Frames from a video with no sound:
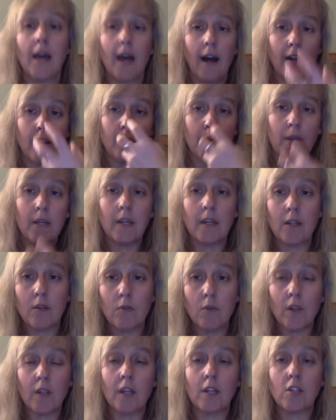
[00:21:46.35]
how to be in
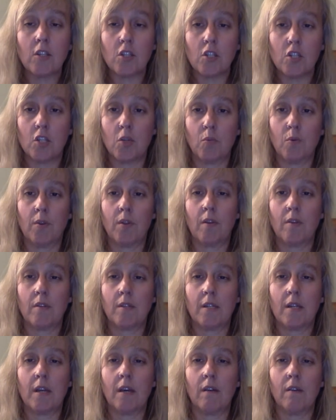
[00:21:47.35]
relationship with
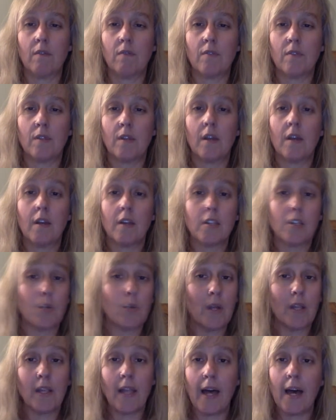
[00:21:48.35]
ourselves, so
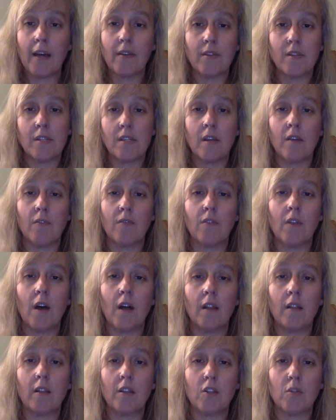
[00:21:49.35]
we lack the self
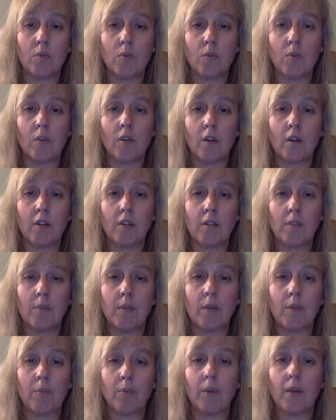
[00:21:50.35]
knowledge with regard to
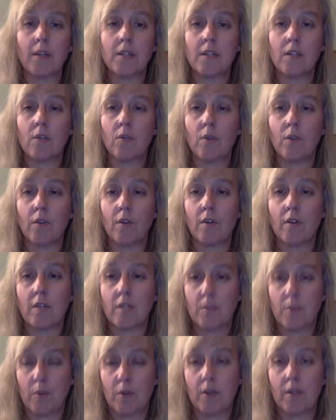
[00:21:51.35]
being present with our
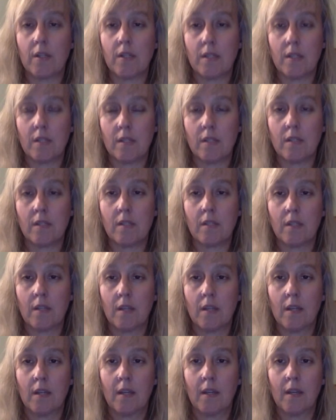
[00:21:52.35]
experiences.
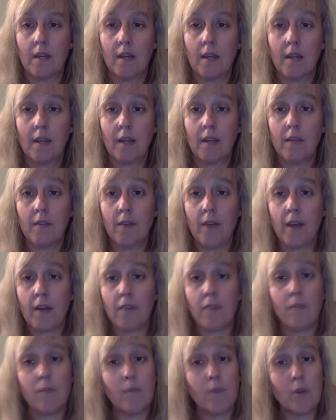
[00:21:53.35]
In fact,
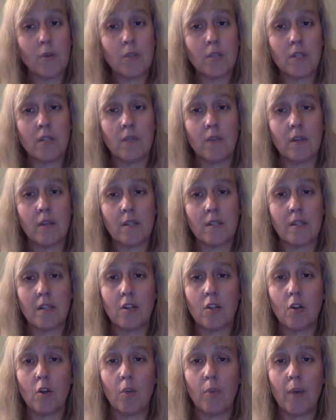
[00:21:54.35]
for most of us, the
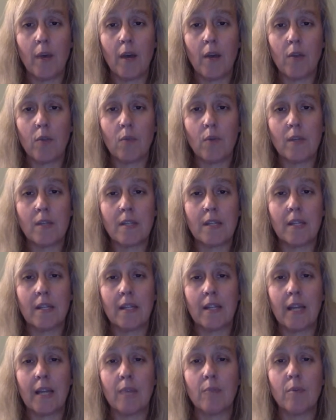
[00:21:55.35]
neural pathways that
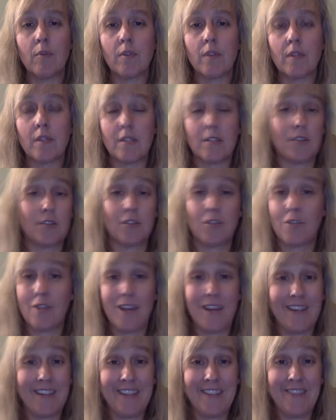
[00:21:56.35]
enable this do
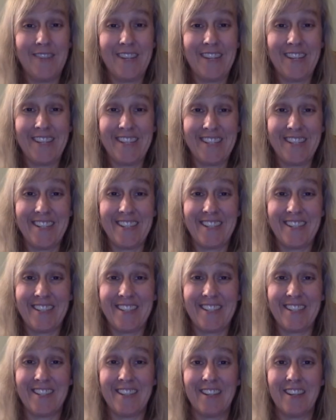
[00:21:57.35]
not even
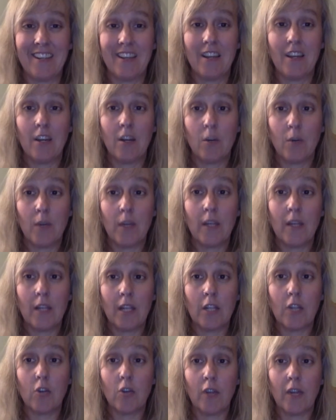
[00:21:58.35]
exist. We
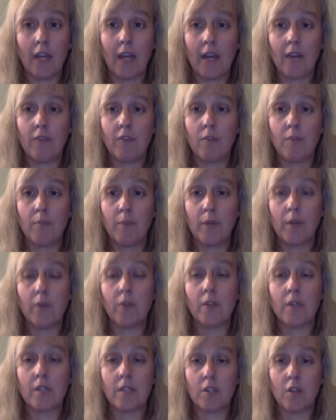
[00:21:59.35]
literally have to build
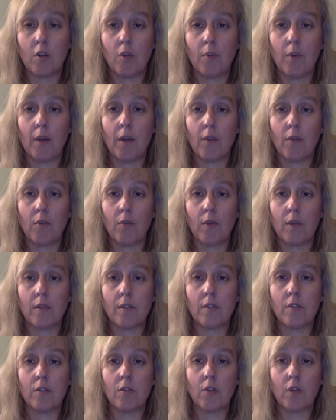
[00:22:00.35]
these neural pathways through